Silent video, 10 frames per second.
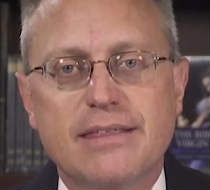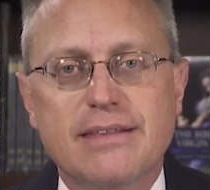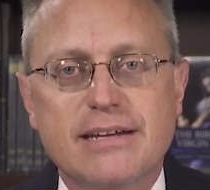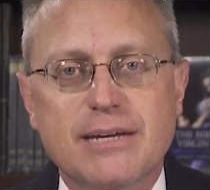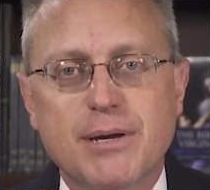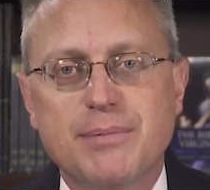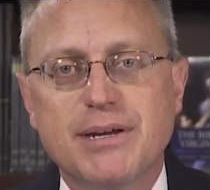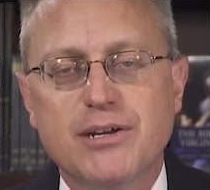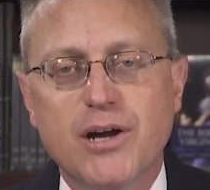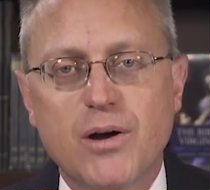that he may be
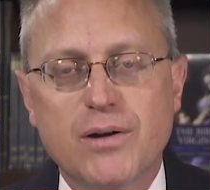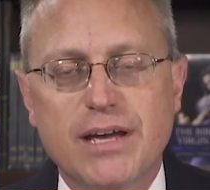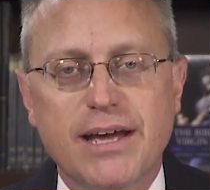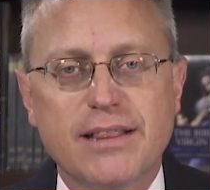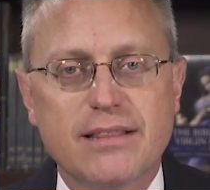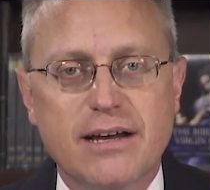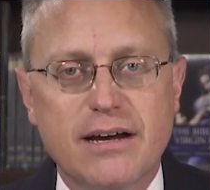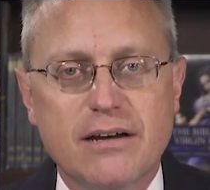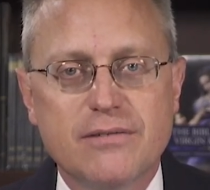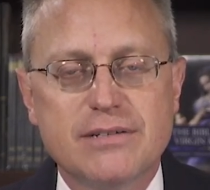known and
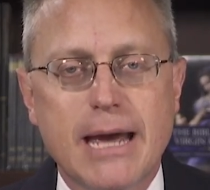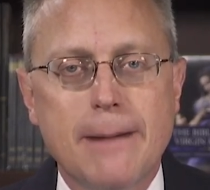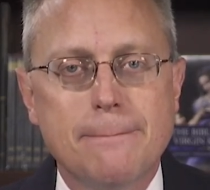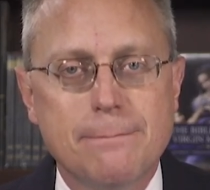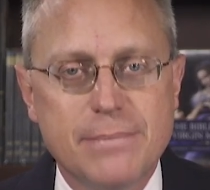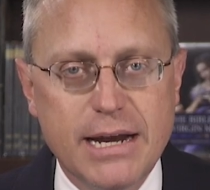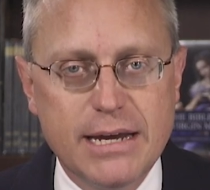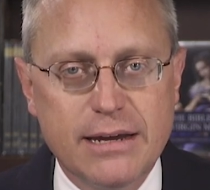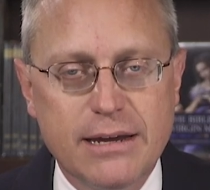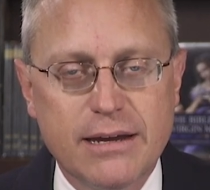loved, and
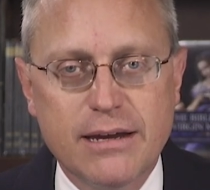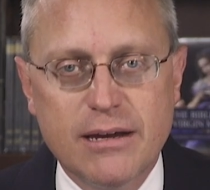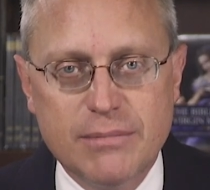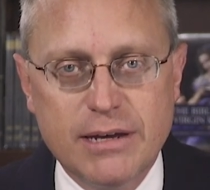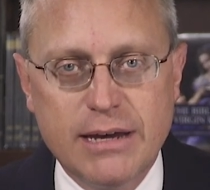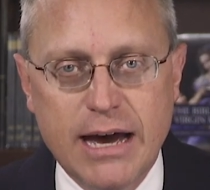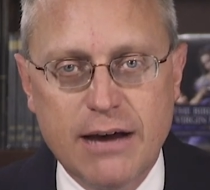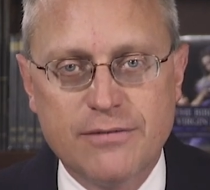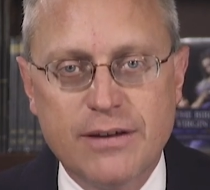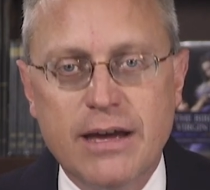many may
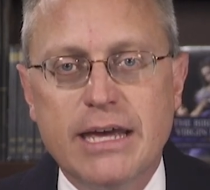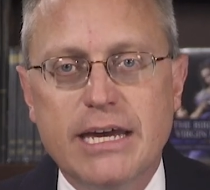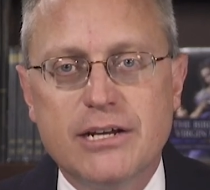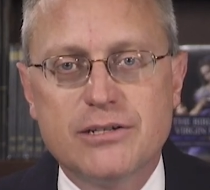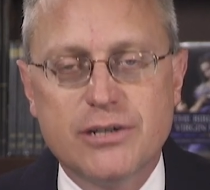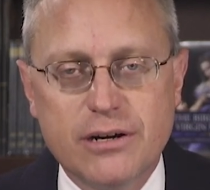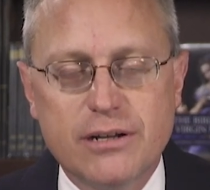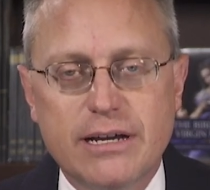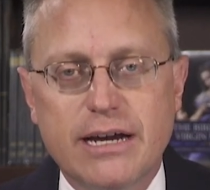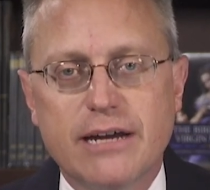have
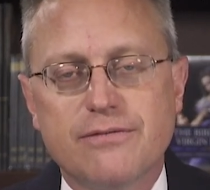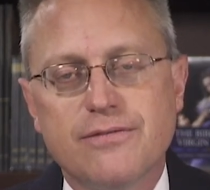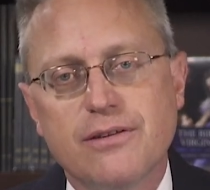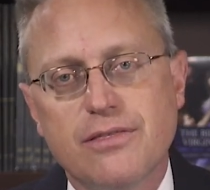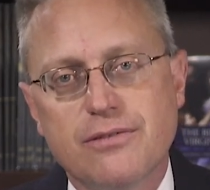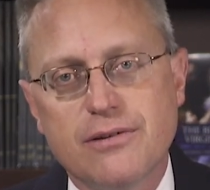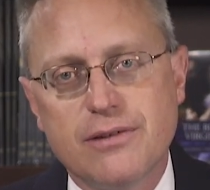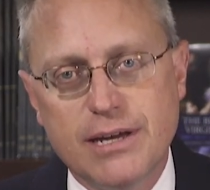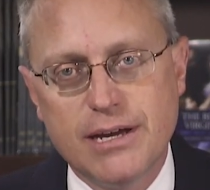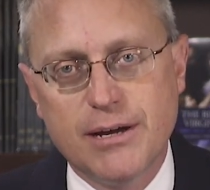eternal life through
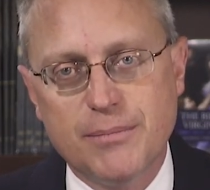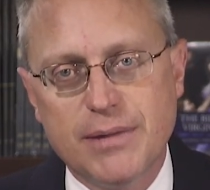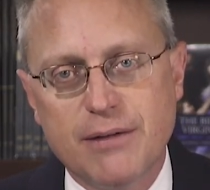him.